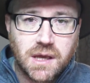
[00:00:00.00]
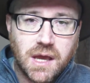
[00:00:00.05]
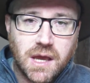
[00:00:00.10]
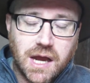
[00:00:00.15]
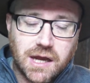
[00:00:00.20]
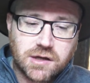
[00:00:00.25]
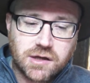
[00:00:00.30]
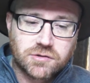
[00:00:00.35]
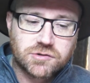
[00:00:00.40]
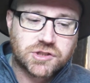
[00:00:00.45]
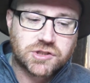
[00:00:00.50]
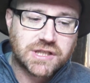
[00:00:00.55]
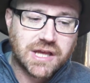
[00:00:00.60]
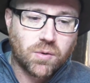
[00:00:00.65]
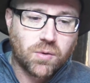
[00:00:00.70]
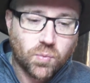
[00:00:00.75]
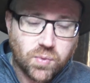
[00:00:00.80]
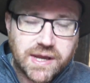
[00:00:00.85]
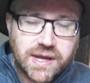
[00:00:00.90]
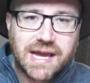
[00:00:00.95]
a country
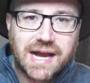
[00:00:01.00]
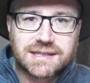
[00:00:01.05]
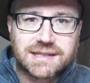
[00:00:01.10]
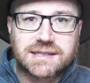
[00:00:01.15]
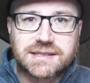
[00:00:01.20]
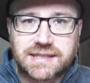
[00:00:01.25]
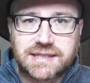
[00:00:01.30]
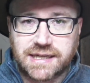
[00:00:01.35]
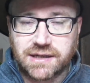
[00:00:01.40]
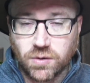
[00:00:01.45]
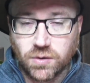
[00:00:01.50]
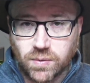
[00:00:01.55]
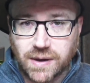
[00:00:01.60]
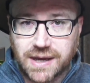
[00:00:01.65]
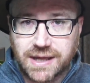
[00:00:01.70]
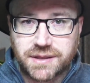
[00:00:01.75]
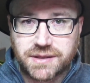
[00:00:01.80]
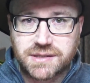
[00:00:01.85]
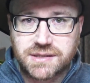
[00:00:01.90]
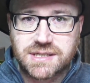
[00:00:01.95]
that we had a deal
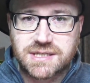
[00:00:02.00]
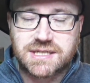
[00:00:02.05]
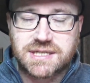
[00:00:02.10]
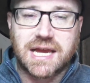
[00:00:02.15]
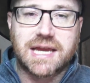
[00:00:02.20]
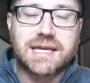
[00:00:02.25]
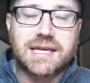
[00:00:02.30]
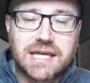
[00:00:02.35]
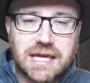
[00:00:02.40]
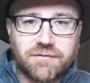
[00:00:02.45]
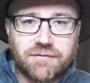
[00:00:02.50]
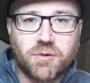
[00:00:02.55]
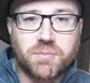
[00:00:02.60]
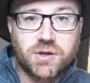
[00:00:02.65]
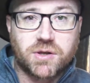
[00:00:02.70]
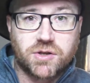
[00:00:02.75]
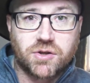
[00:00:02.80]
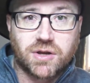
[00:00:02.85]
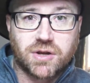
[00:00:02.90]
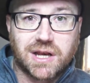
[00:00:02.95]
with to say, give up
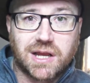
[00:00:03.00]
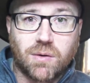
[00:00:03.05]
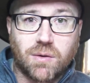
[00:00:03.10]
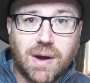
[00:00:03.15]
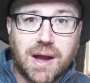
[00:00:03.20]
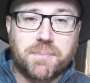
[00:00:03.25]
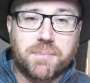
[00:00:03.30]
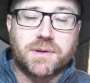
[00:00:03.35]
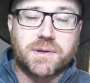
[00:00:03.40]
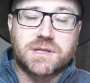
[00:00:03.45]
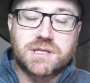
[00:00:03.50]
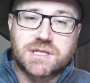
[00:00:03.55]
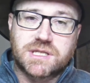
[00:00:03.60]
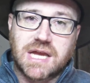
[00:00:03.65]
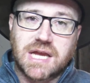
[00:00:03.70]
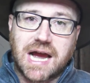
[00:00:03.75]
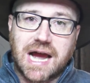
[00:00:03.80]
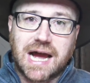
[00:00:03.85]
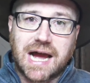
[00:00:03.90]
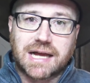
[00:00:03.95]
your nuclear weapons
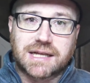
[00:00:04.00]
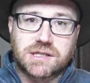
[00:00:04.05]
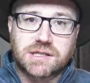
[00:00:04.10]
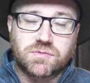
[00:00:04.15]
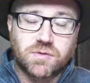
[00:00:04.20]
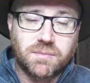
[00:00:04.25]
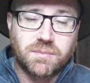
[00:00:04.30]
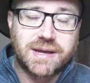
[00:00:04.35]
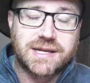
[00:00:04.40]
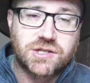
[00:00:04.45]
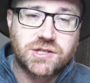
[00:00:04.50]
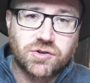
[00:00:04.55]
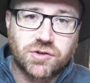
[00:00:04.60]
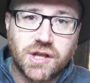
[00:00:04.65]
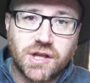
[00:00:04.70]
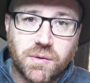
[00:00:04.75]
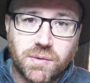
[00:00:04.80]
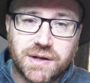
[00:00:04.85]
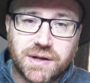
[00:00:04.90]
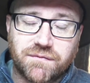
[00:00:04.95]
and we'll make sure
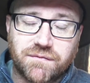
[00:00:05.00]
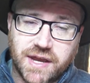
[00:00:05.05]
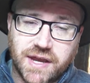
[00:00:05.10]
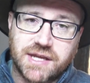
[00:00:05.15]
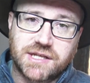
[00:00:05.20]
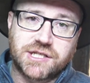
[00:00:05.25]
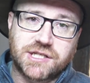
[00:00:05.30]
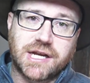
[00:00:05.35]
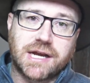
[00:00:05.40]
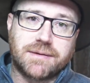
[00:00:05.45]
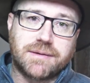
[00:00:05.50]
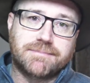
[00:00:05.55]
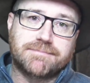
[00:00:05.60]
no one invades you.